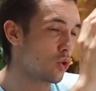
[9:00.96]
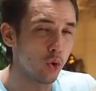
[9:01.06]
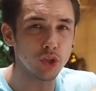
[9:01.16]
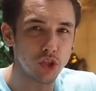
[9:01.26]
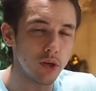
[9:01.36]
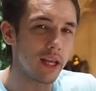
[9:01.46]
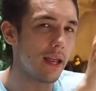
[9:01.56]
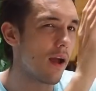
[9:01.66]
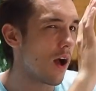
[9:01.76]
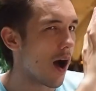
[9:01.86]
Call of Duty,
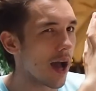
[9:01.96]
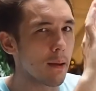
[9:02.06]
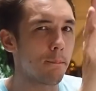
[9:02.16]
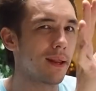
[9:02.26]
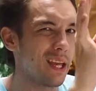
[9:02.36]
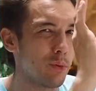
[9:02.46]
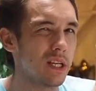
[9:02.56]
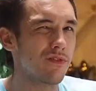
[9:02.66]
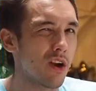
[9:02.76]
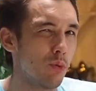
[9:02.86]
I can play it
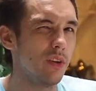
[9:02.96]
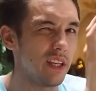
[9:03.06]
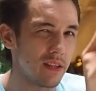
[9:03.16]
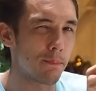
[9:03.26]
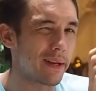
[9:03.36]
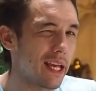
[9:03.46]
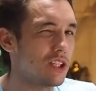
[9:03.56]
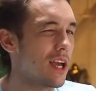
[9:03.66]
whenever I want in the Penang